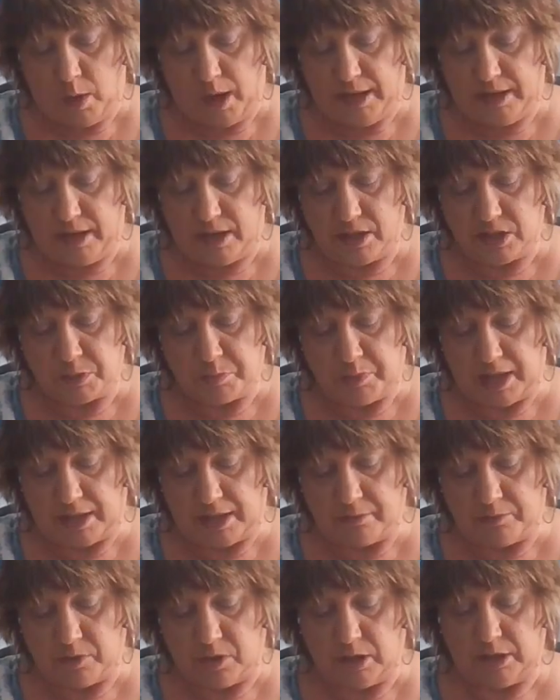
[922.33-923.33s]
White House
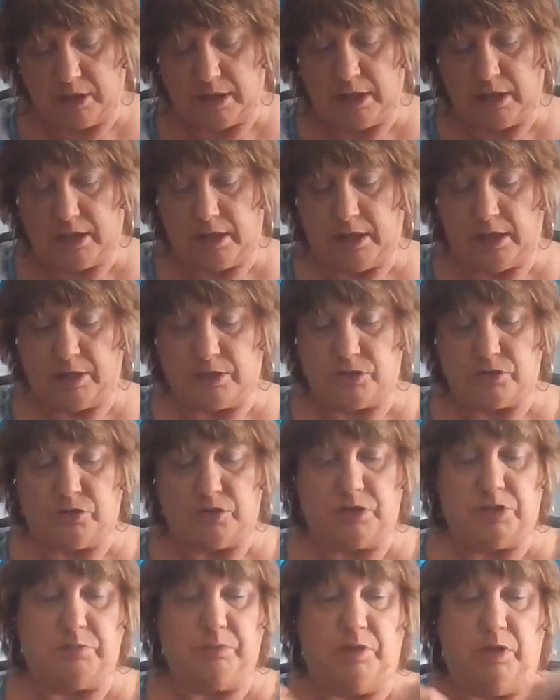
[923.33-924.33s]
Black Market,
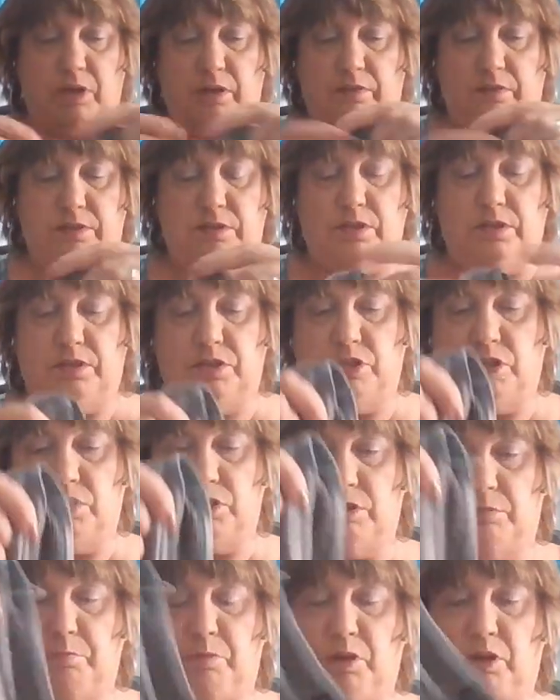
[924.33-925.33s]
extra small. This is
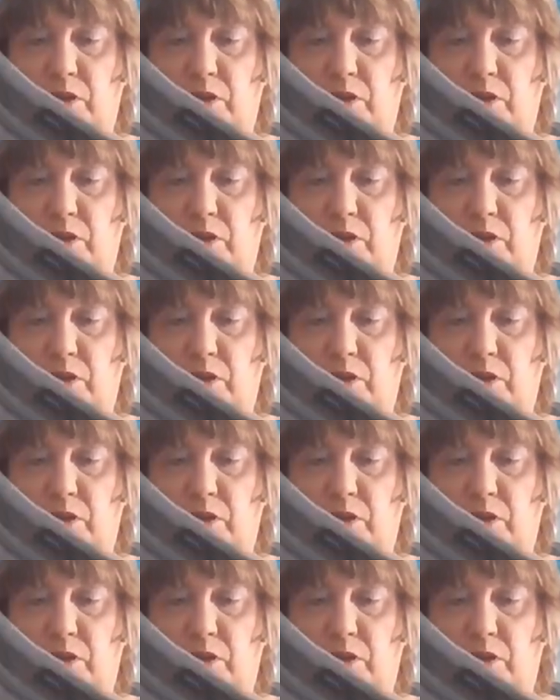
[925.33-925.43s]
just a